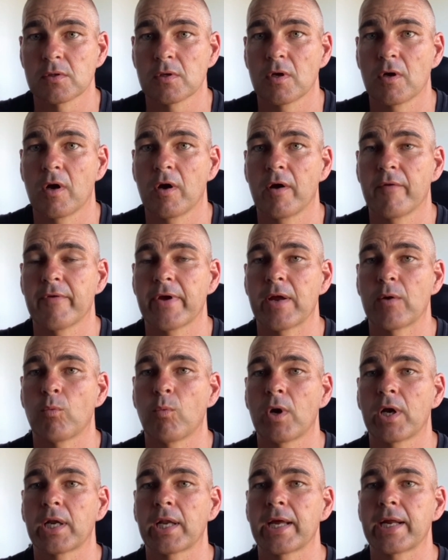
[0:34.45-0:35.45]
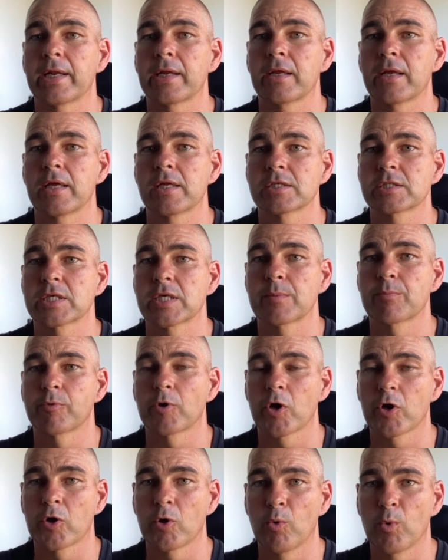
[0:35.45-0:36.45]
I've had one lady and she
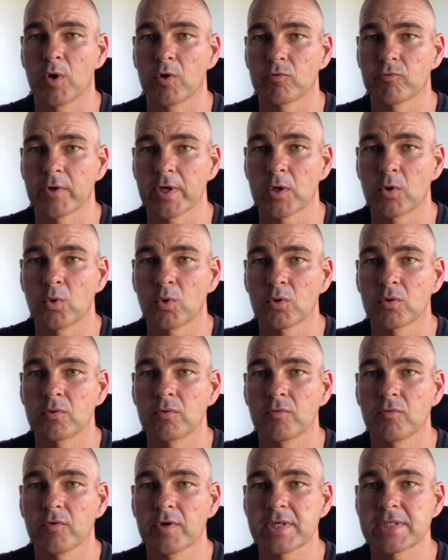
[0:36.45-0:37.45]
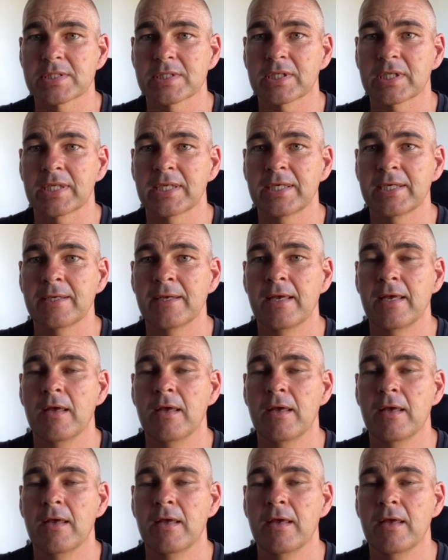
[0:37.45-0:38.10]
broke a world record recently